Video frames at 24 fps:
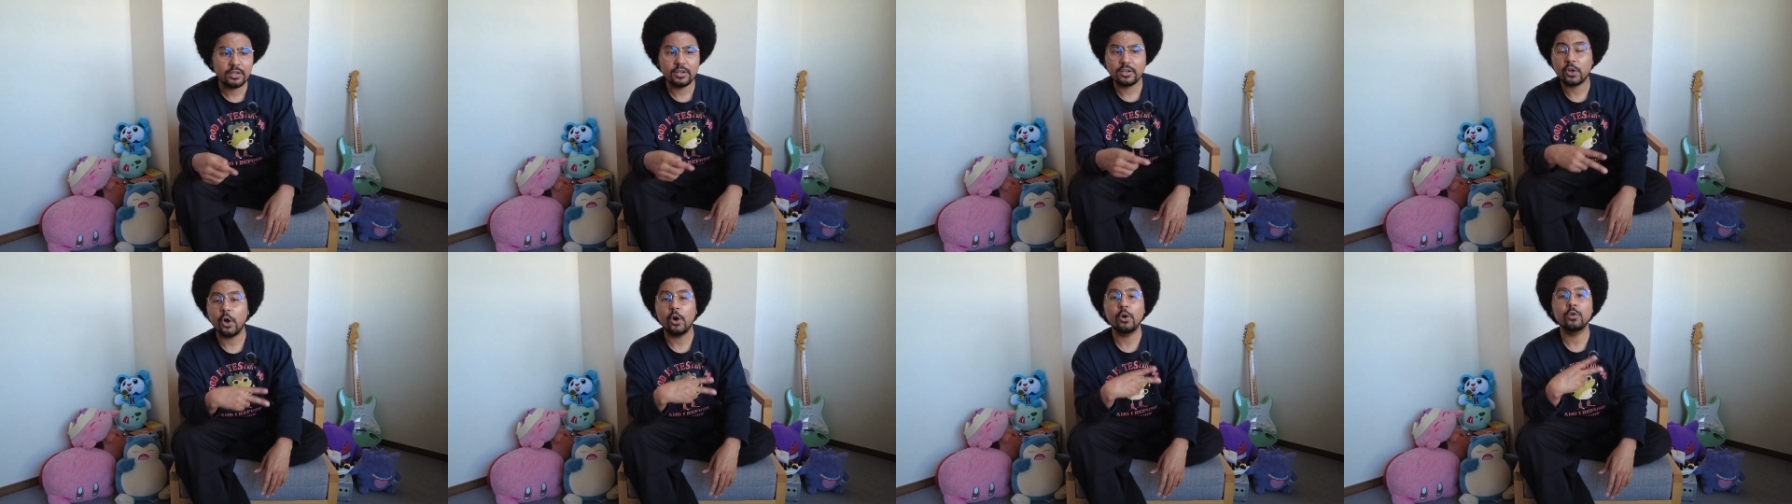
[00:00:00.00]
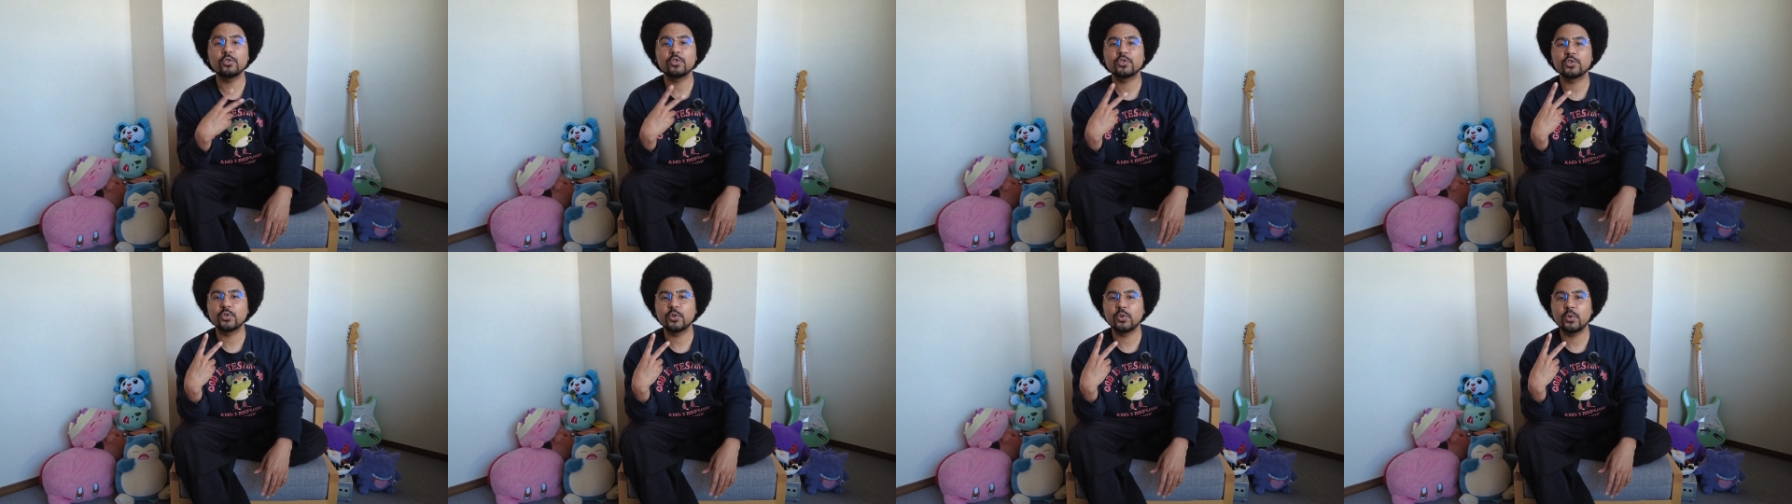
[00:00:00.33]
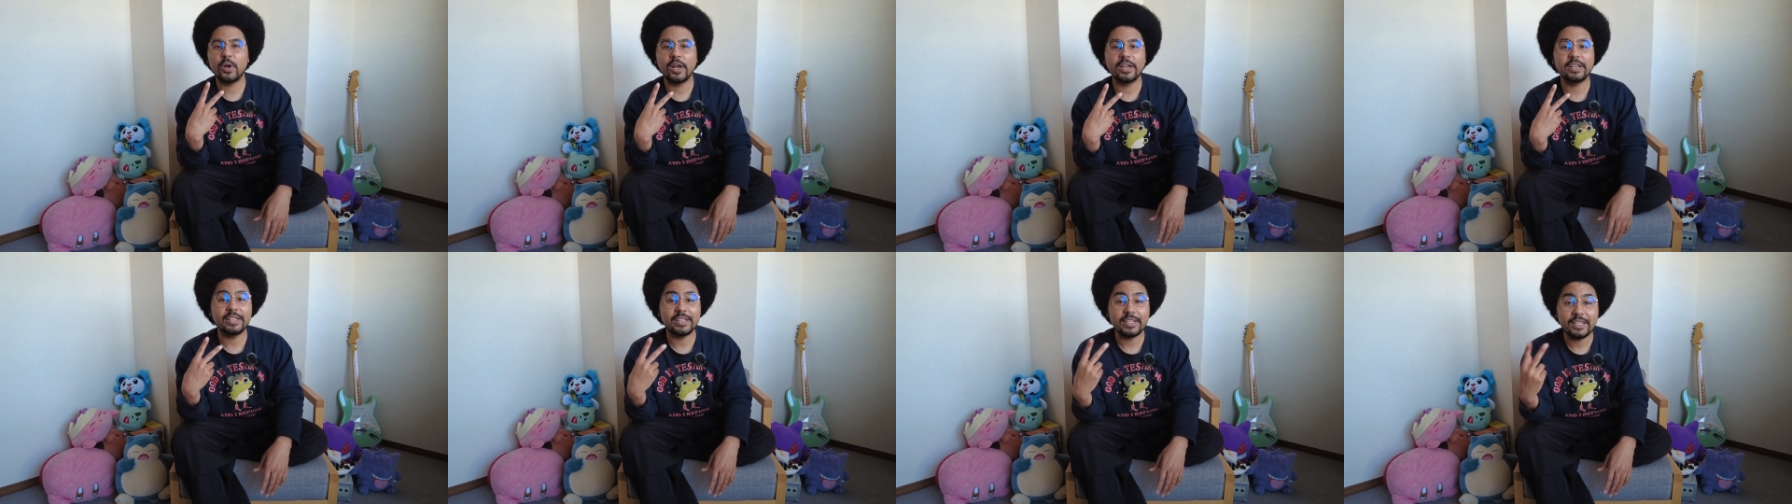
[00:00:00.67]
Cultural
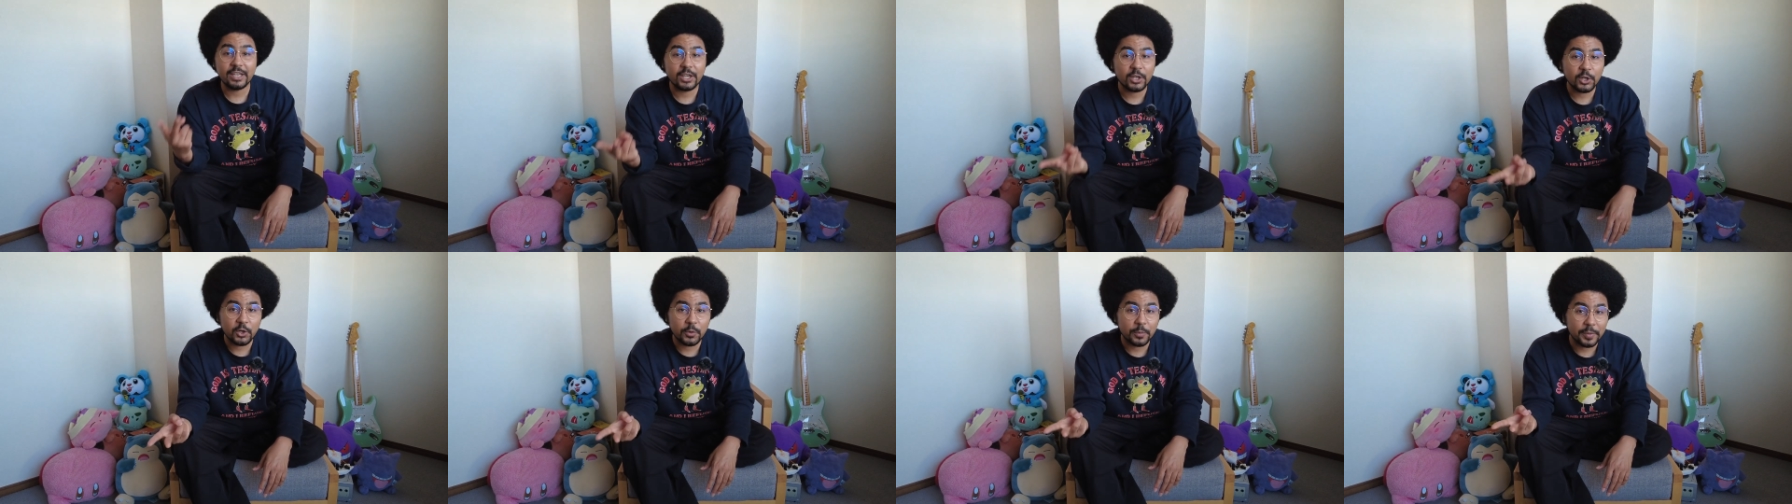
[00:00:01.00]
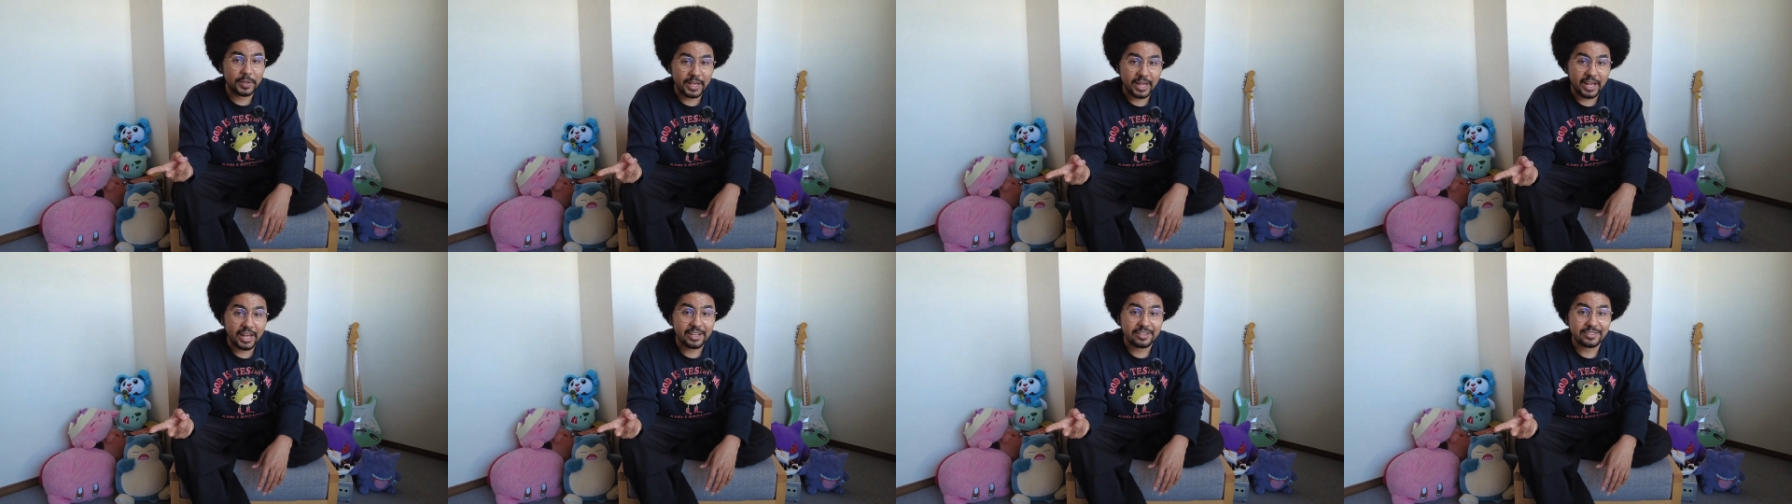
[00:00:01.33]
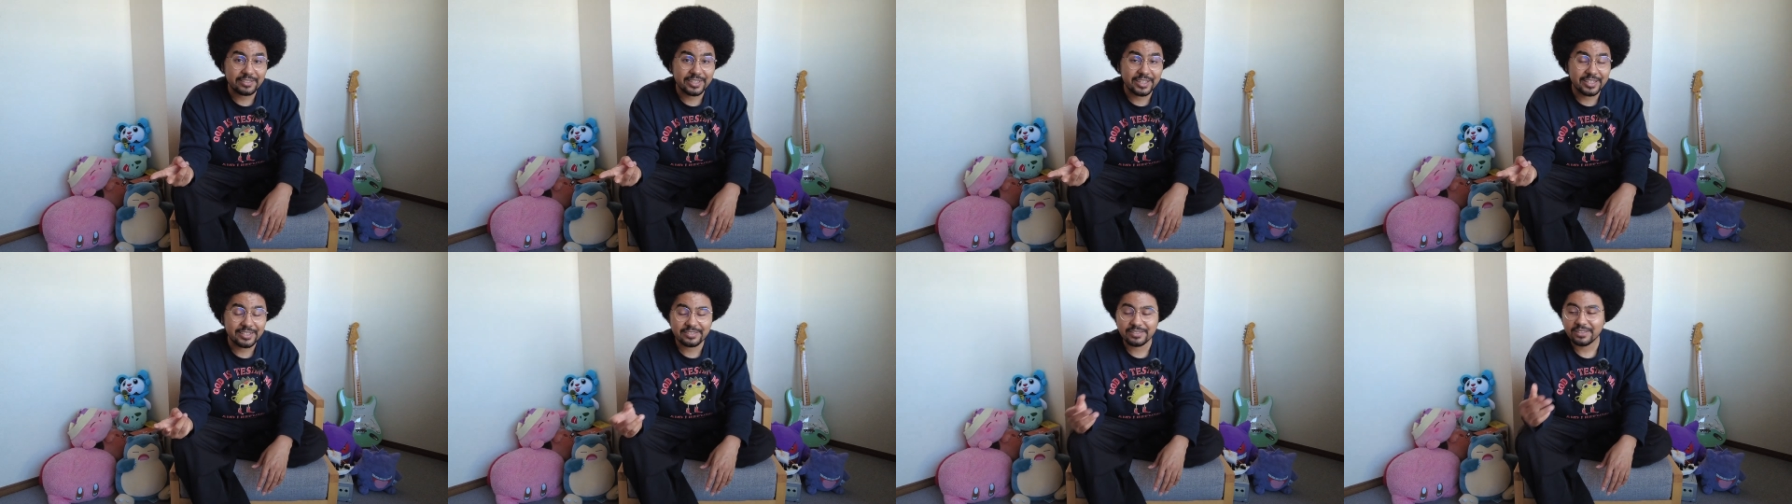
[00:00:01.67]
and economic
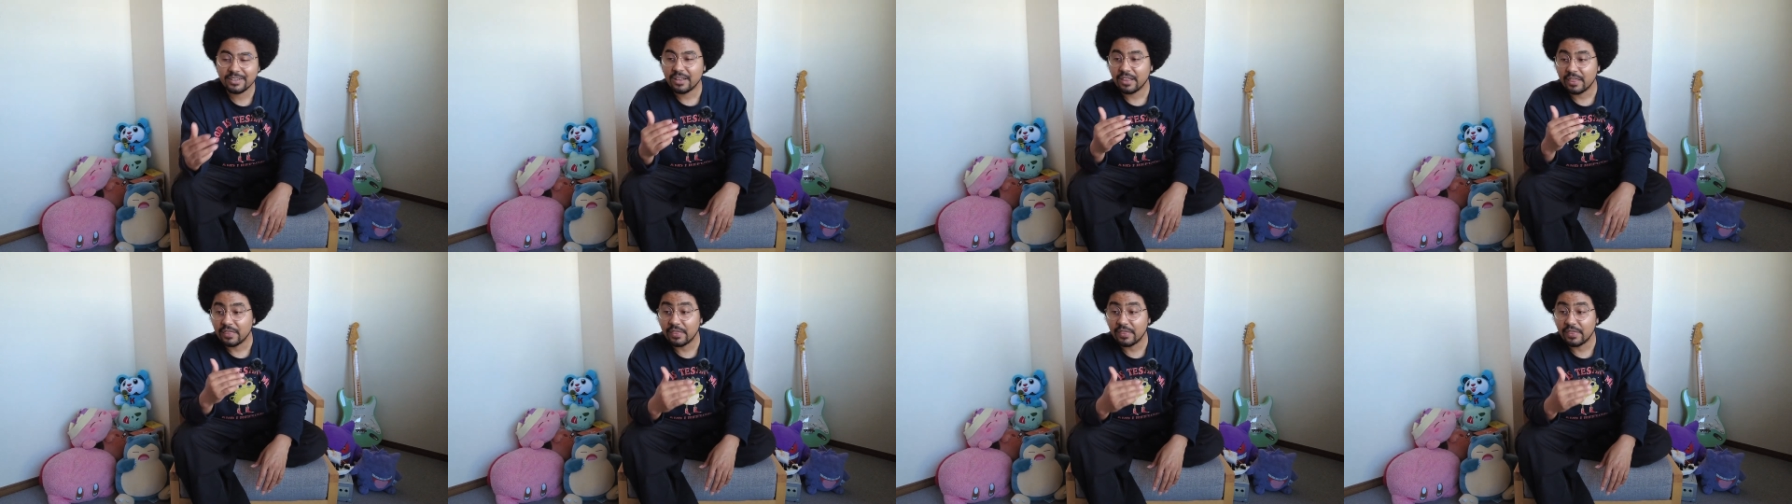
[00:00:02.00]
assets,